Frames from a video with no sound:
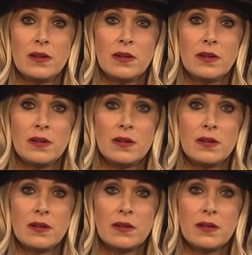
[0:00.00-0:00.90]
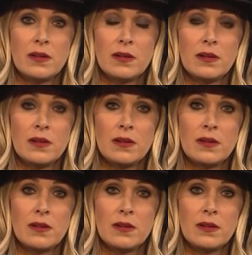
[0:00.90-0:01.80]

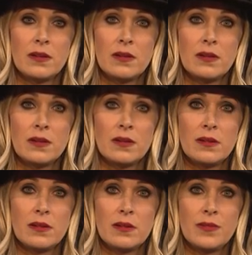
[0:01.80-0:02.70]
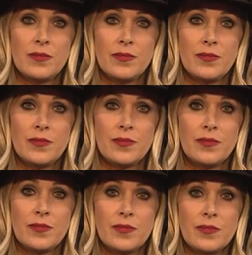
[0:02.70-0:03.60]

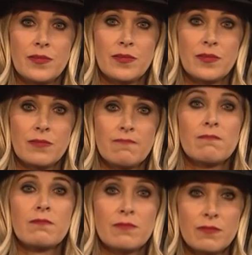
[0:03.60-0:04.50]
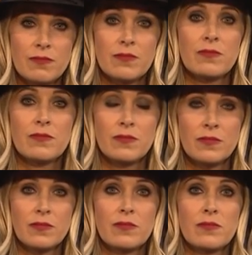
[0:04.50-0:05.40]

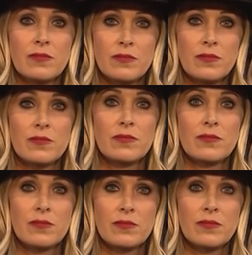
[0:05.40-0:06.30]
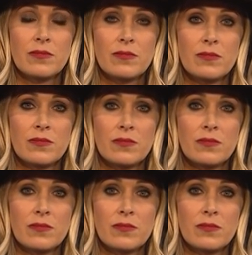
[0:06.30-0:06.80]
This person isn't speaking.